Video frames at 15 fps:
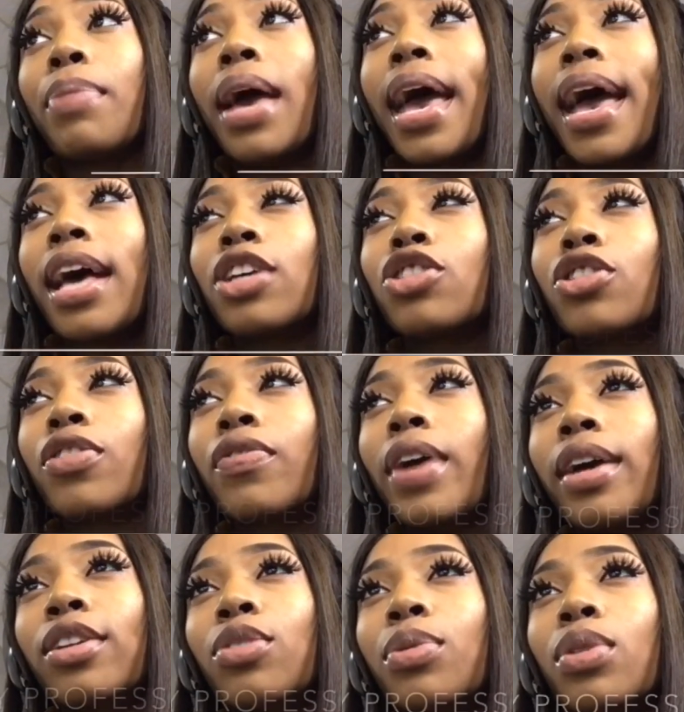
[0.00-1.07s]
past your
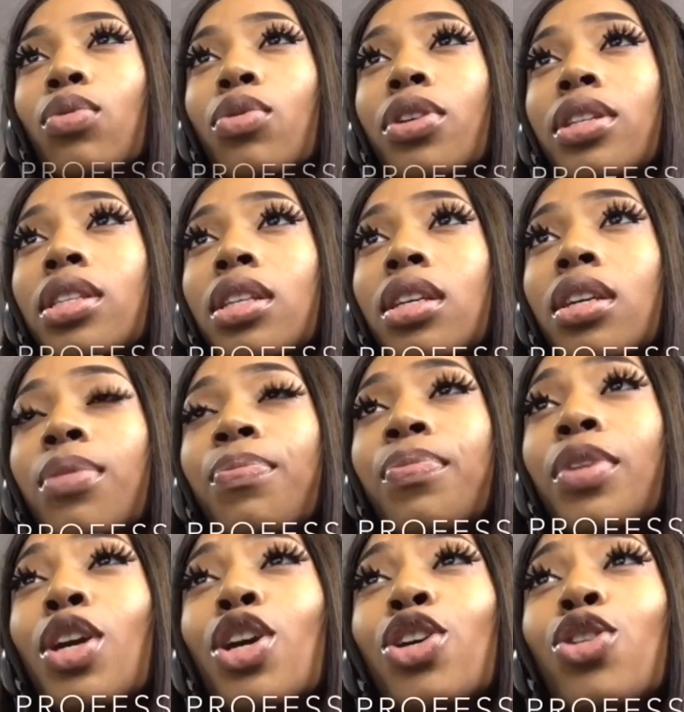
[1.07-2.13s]
factory warranty.
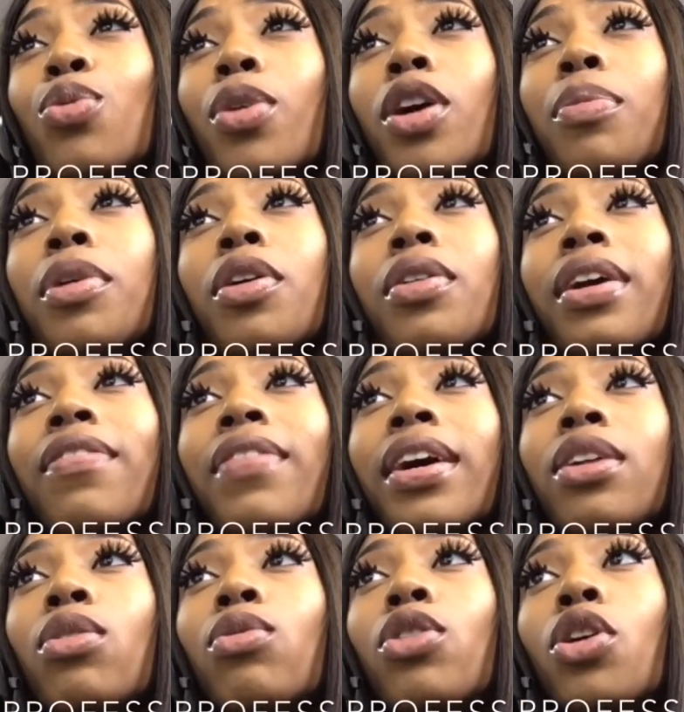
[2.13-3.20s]
You were mailed a
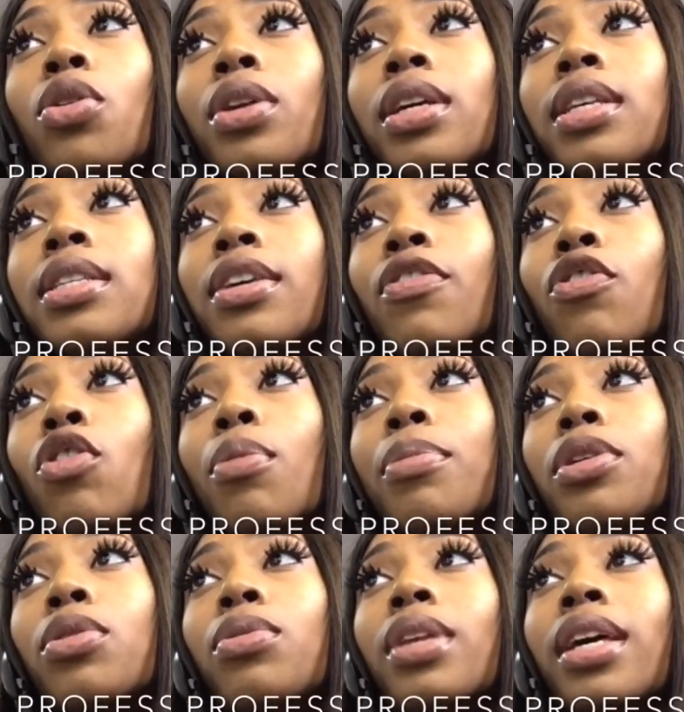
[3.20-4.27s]
final notice
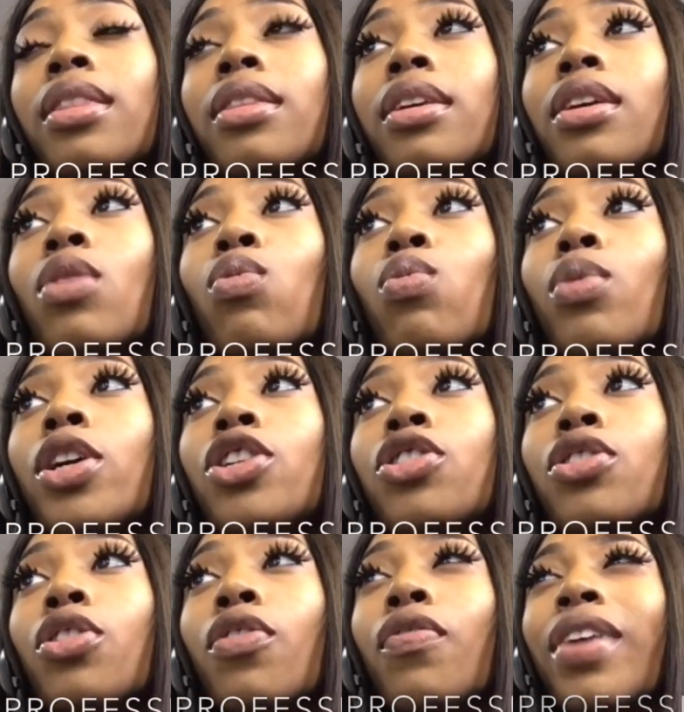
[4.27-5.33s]
informing you that the
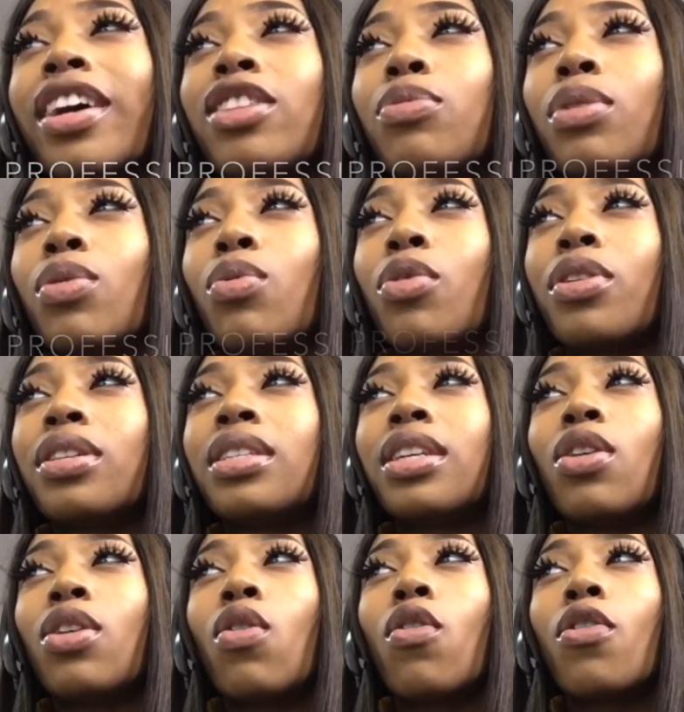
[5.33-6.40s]
original factory
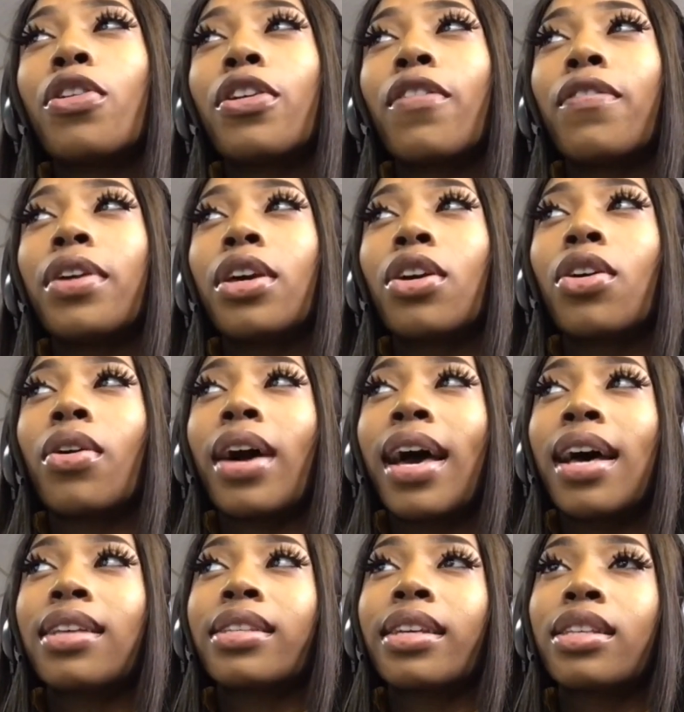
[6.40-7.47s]
warranty on your vehicle
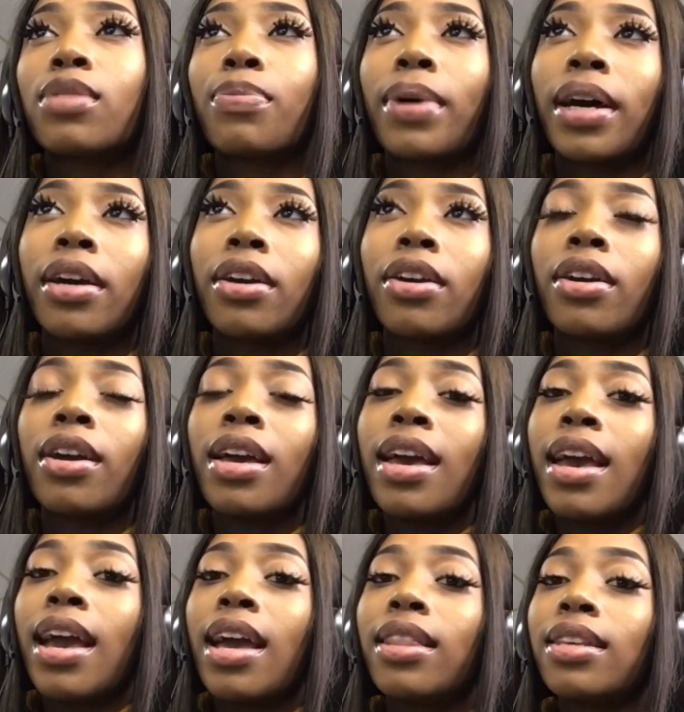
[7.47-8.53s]
has expired,
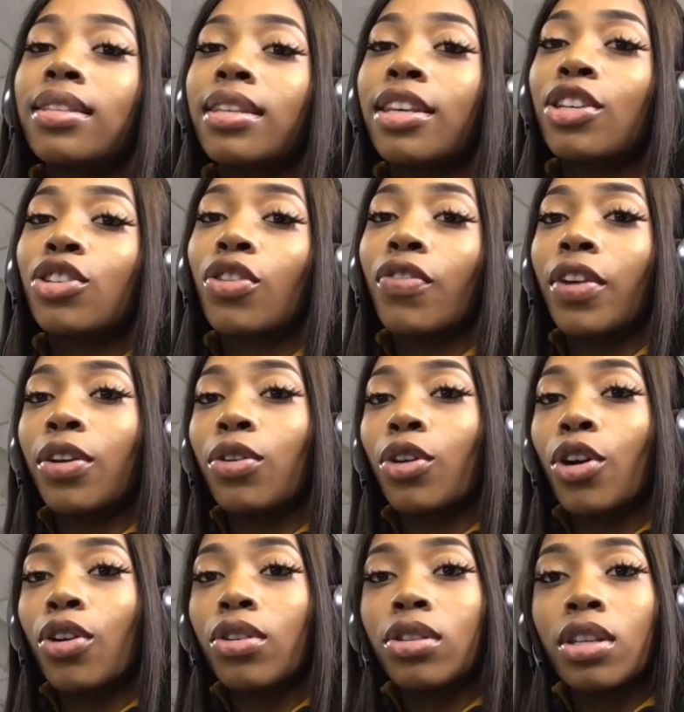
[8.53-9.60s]
and this is your final
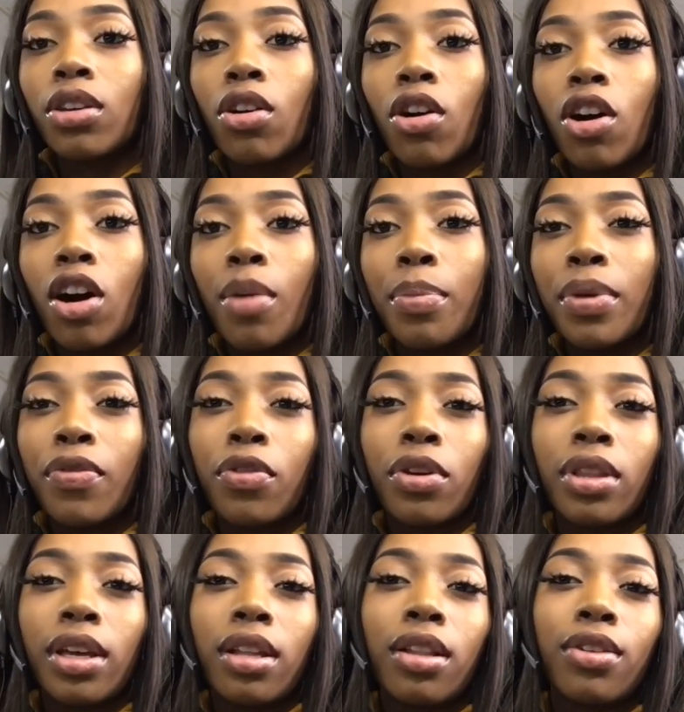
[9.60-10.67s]
courtesy call before
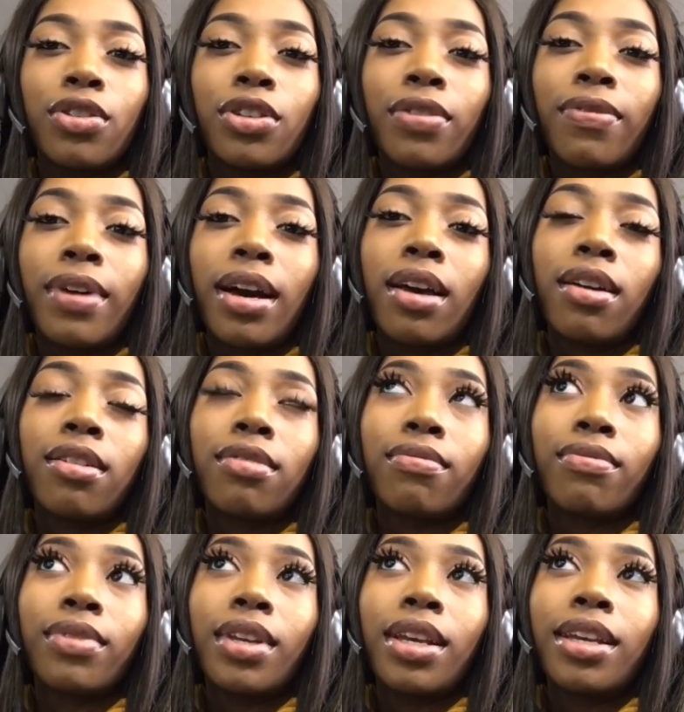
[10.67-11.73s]
they close your file.
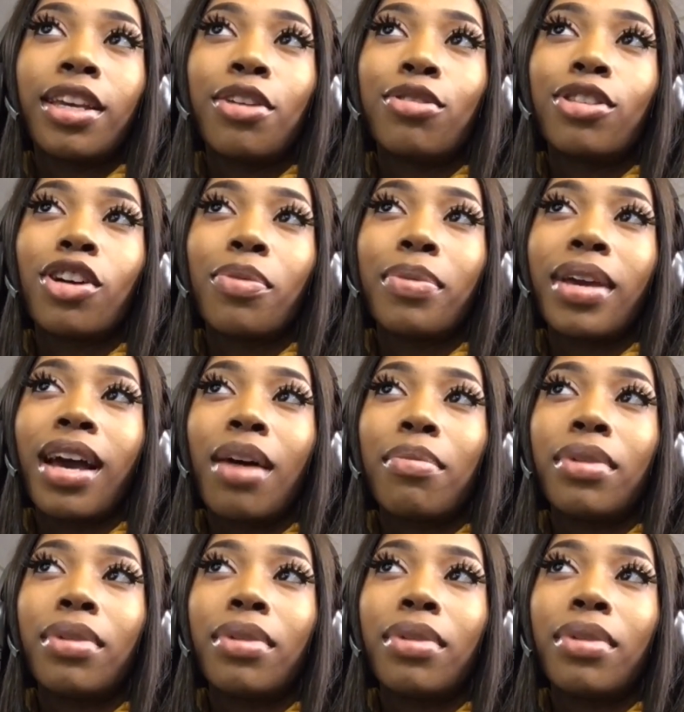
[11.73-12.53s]
Can you tell me how